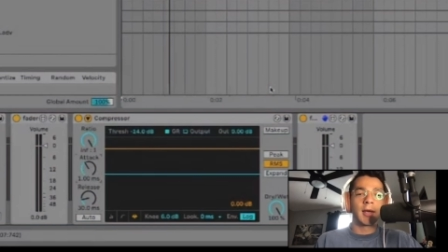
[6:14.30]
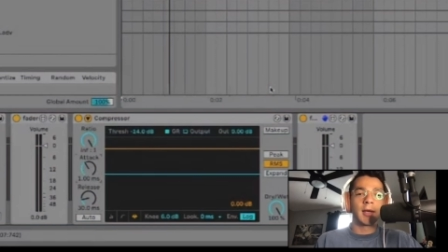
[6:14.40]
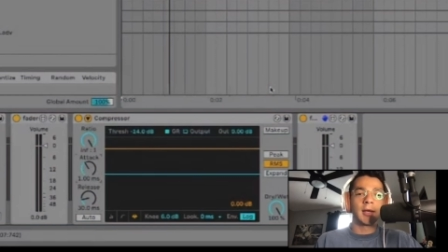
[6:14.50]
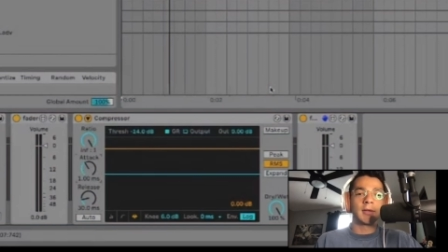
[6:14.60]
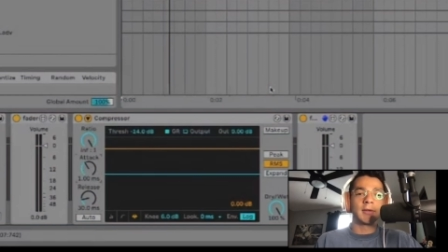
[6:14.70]

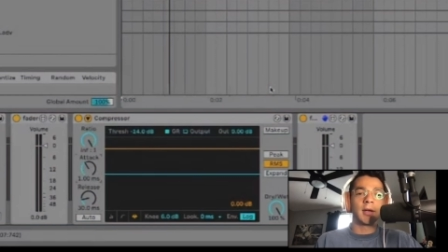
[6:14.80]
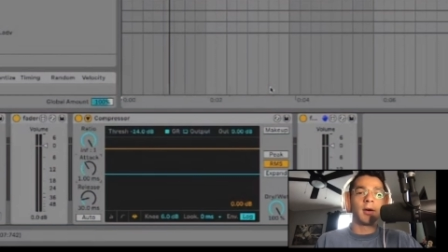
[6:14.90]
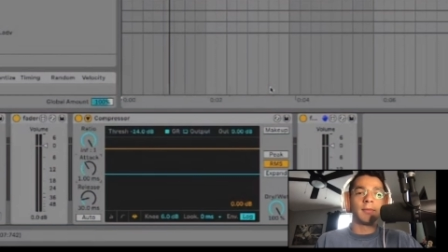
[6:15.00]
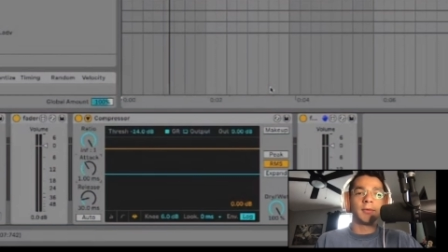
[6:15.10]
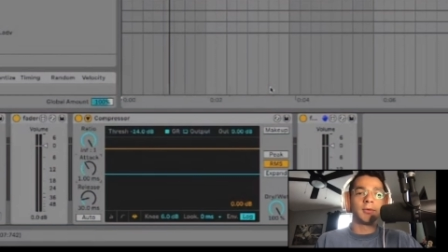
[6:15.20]
It's a
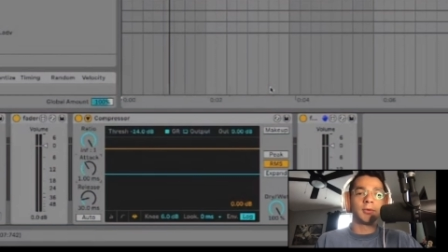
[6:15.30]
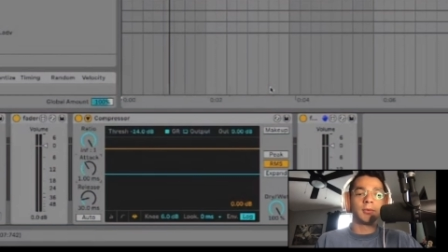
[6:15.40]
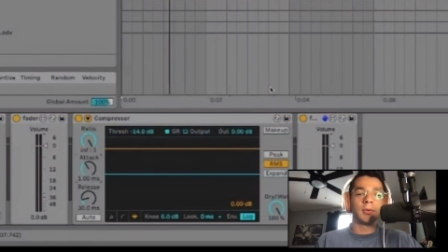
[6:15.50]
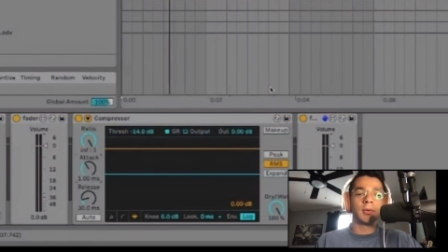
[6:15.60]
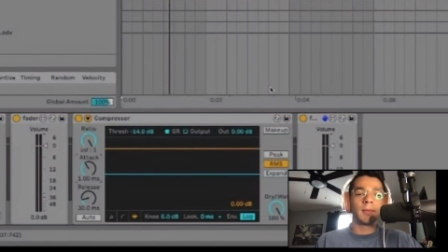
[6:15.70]
helpful
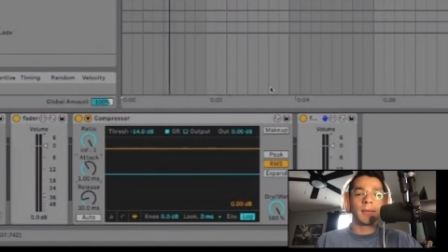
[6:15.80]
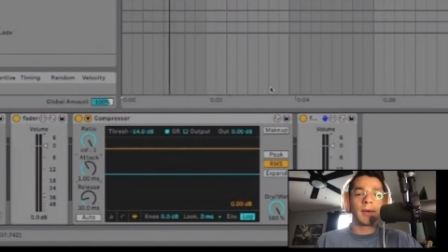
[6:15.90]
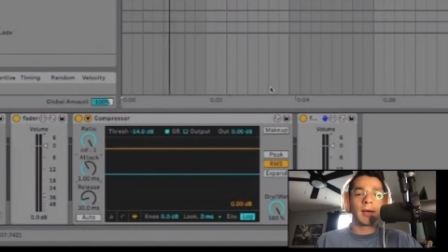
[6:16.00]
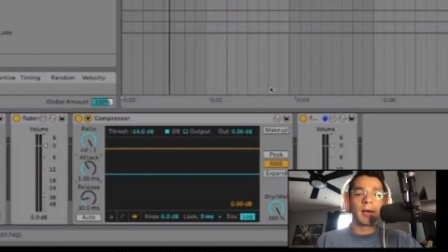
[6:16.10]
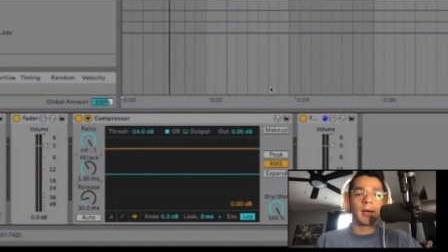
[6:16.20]
tool,
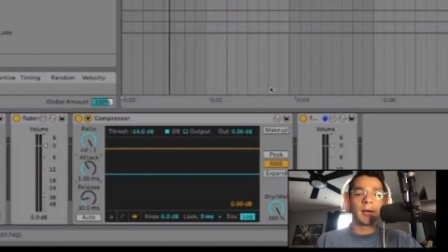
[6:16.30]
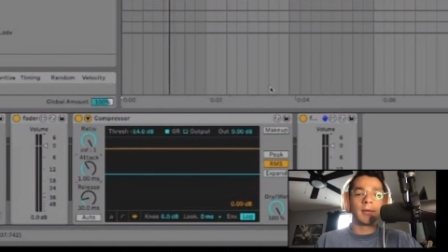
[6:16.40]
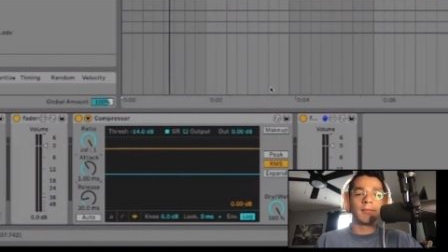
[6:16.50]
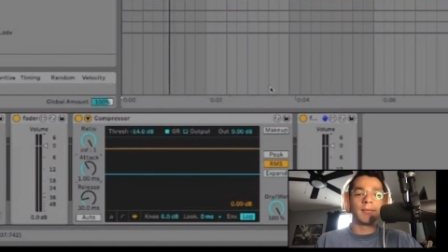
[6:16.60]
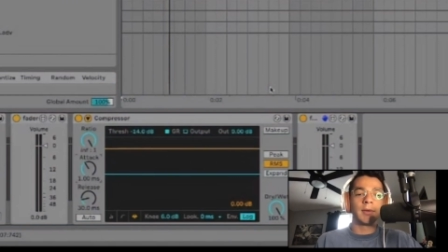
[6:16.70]

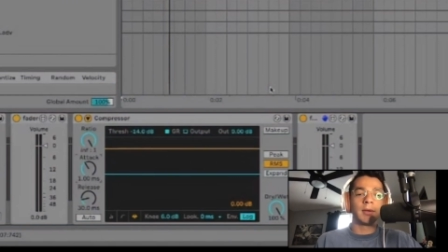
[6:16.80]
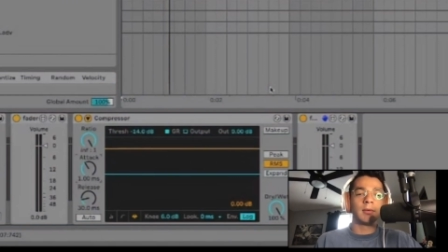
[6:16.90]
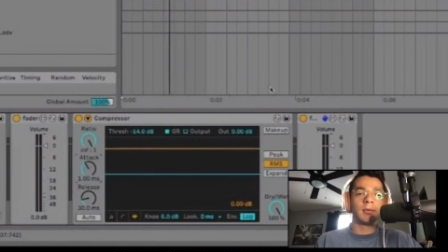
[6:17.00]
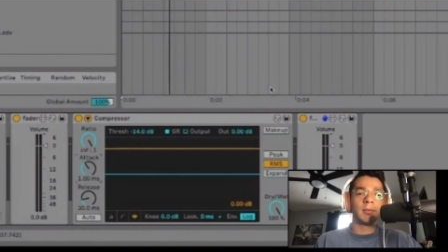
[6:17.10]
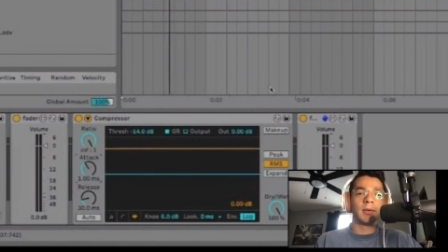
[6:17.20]
and it
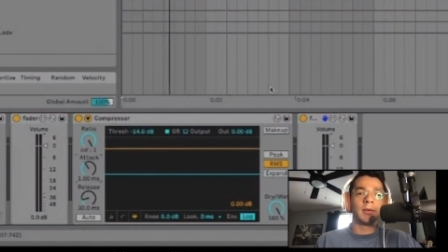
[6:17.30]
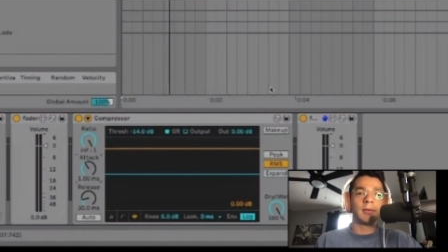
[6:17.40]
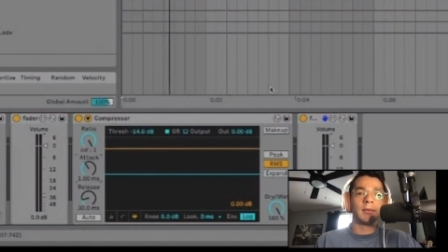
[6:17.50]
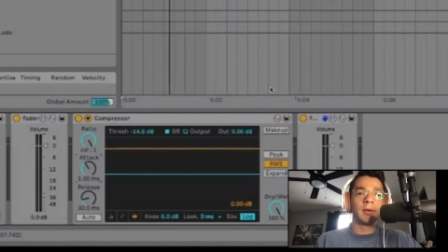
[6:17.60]
will be